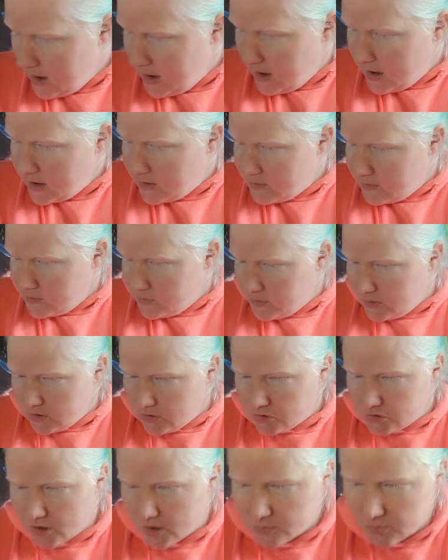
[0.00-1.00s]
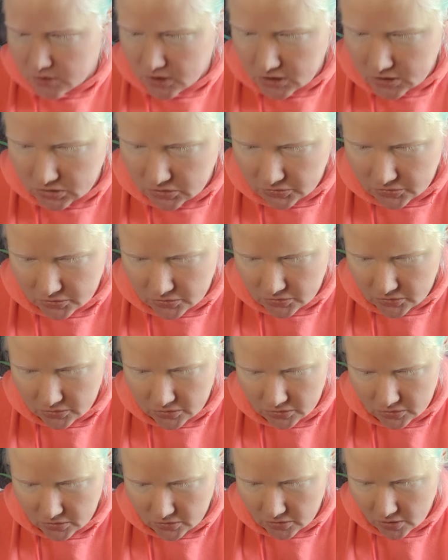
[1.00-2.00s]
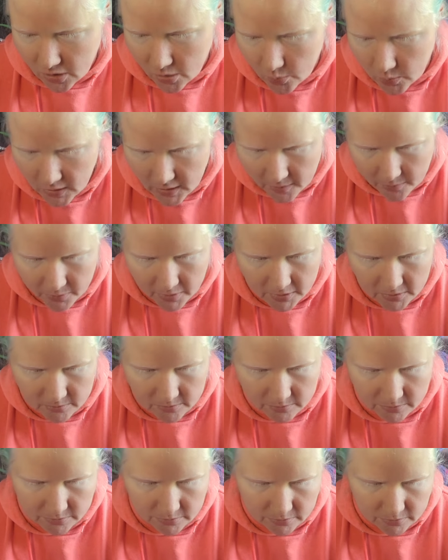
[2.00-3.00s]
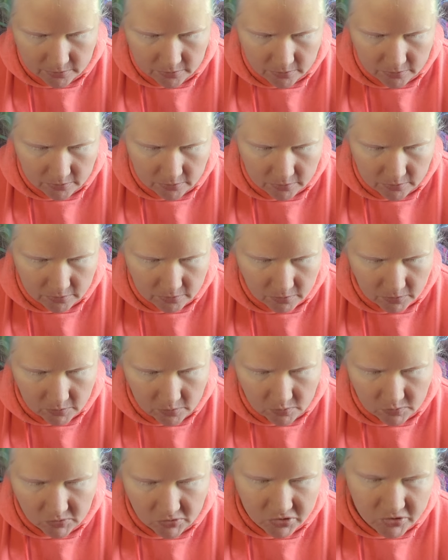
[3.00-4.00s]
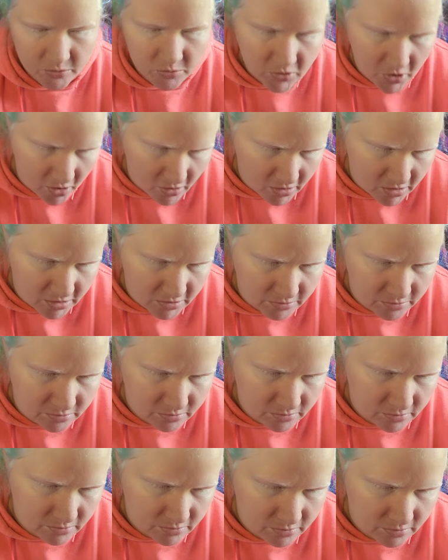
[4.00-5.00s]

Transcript: have a finished object, a whip, some yarn.